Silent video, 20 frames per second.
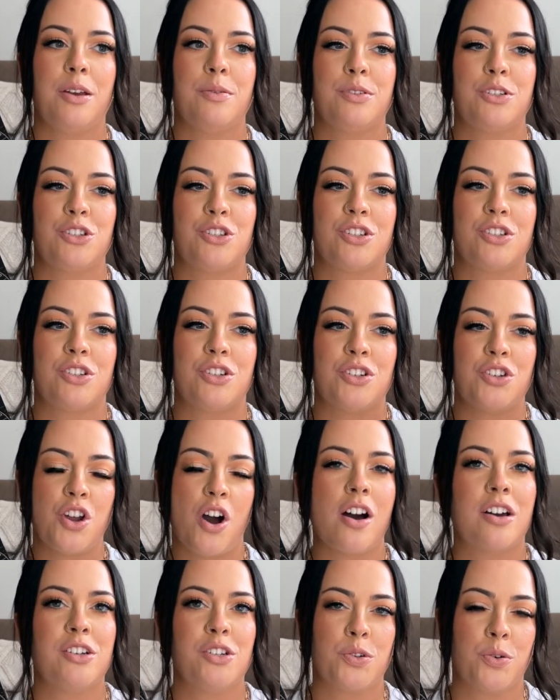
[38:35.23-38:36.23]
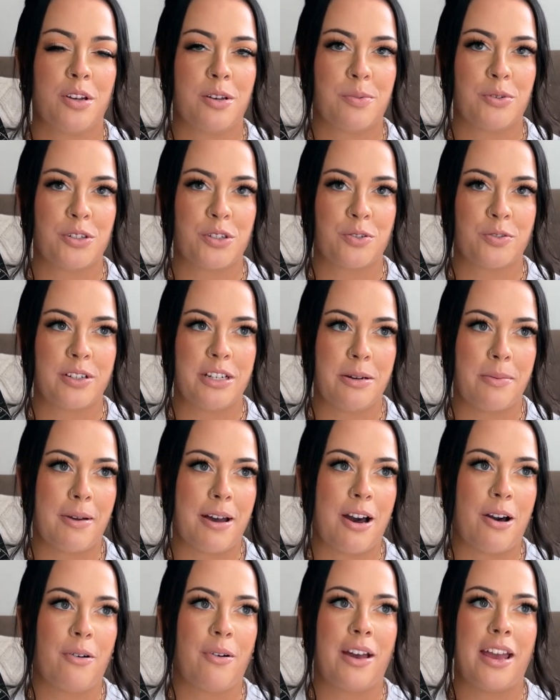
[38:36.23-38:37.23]
It was just not enjoyable to read
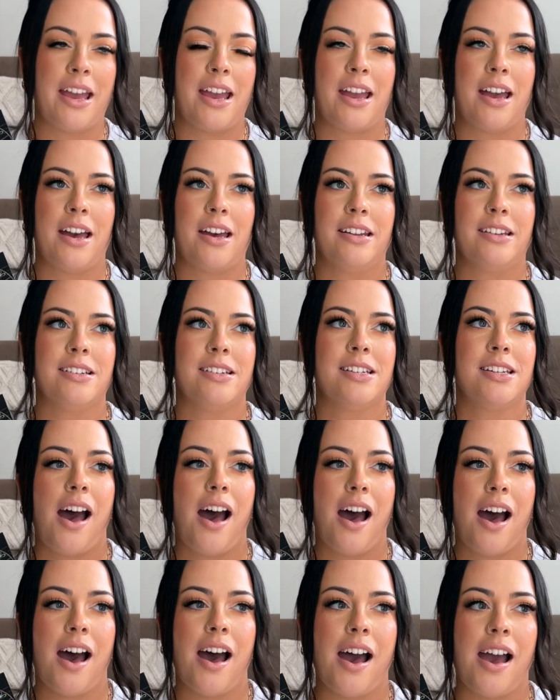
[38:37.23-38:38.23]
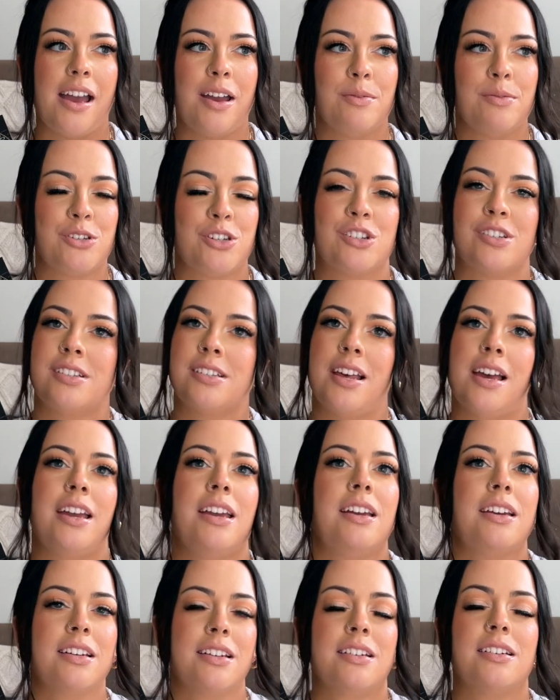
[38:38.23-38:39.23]
about and I was just
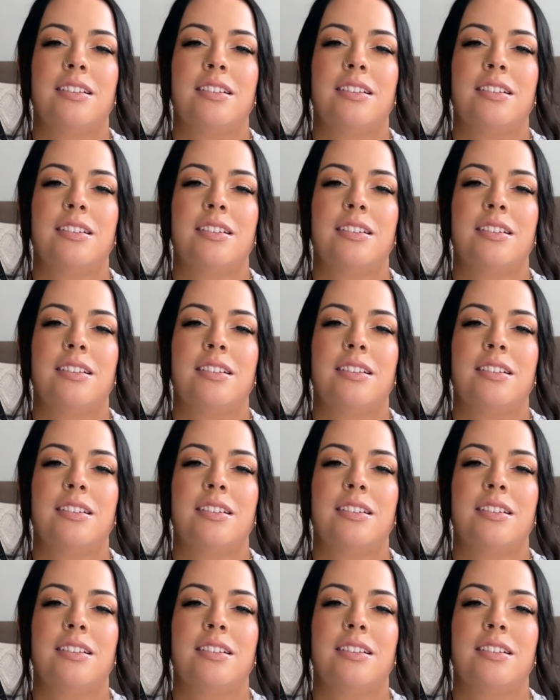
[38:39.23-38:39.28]
like